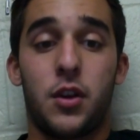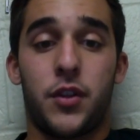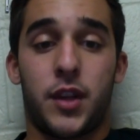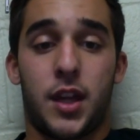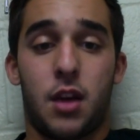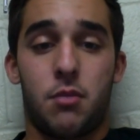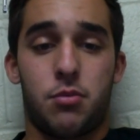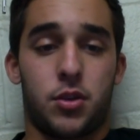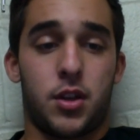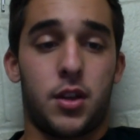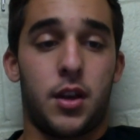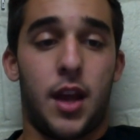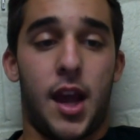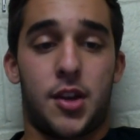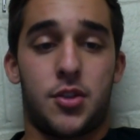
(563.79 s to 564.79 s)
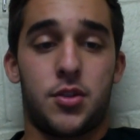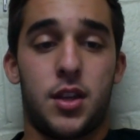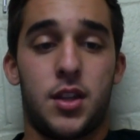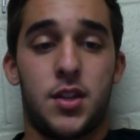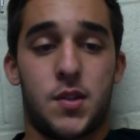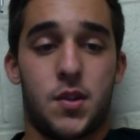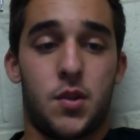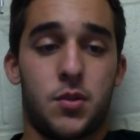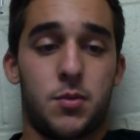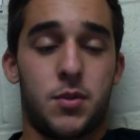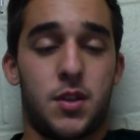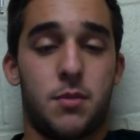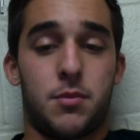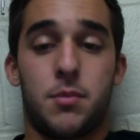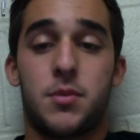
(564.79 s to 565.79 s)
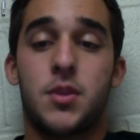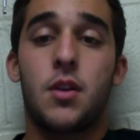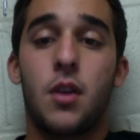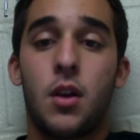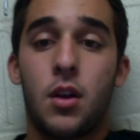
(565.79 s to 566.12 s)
the Campril can actually ease those symptoms.